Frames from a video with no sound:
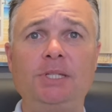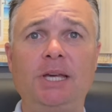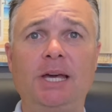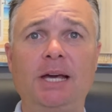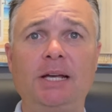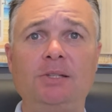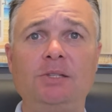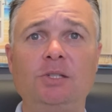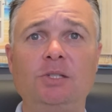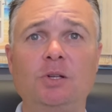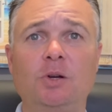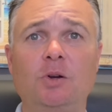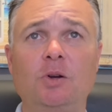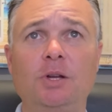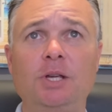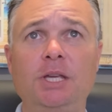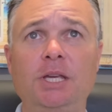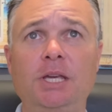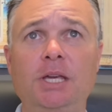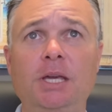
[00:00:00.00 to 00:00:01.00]
taxes
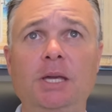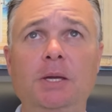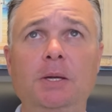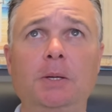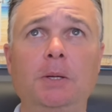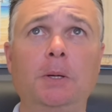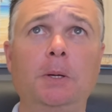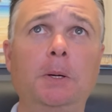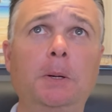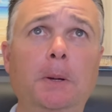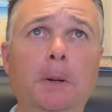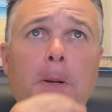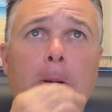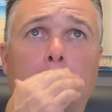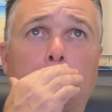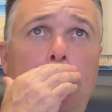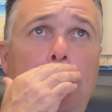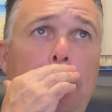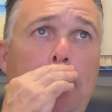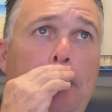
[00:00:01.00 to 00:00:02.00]
are here.
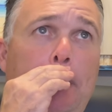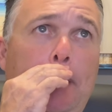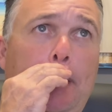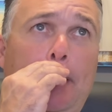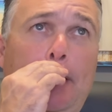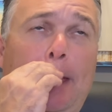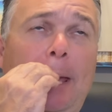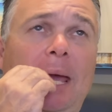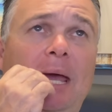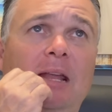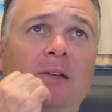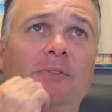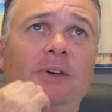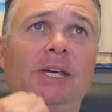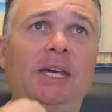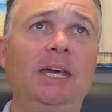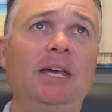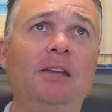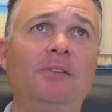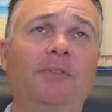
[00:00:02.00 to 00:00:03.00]
And if
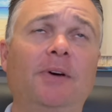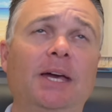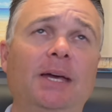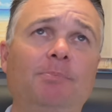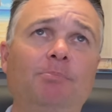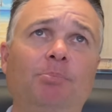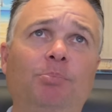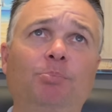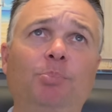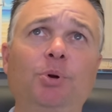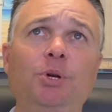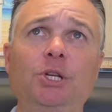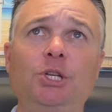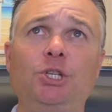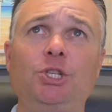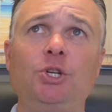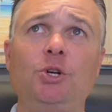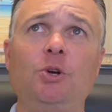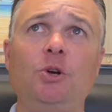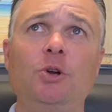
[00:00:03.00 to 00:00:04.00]
I'm pretty
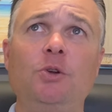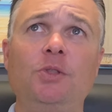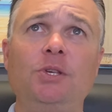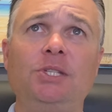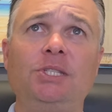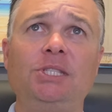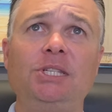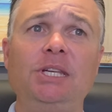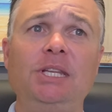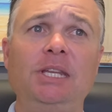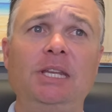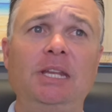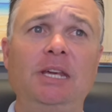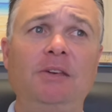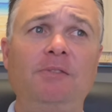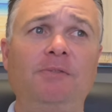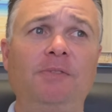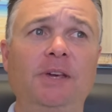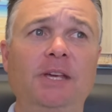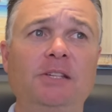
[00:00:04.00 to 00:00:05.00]
sure the
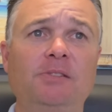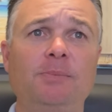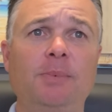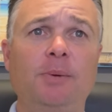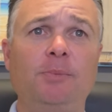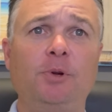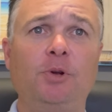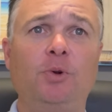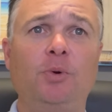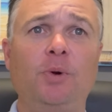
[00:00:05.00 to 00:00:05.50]
CDD fees, remember